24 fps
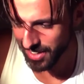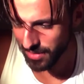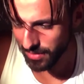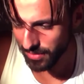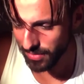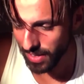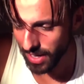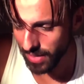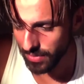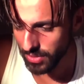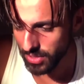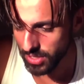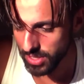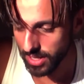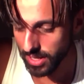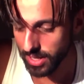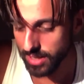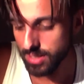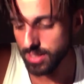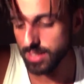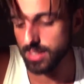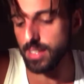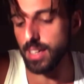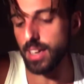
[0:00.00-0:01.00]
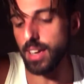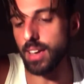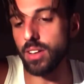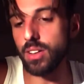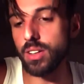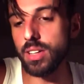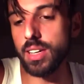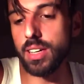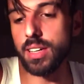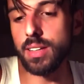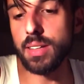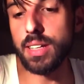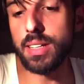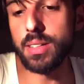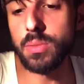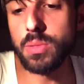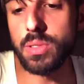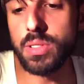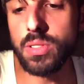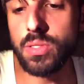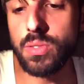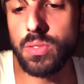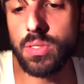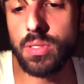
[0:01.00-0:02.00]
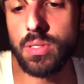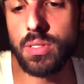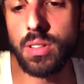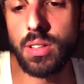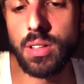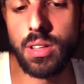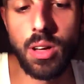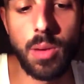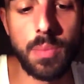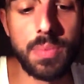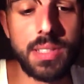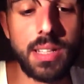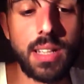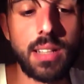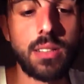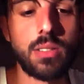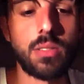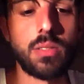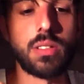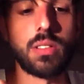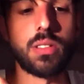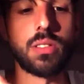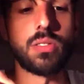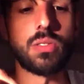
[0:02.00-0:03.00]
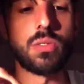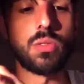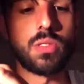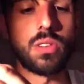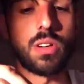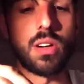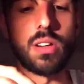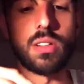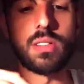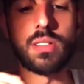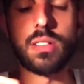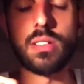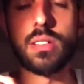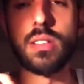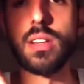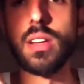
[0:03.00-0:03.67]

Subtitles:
5 of chalices, yeah, okay. And it was upside down, there were 2 cards.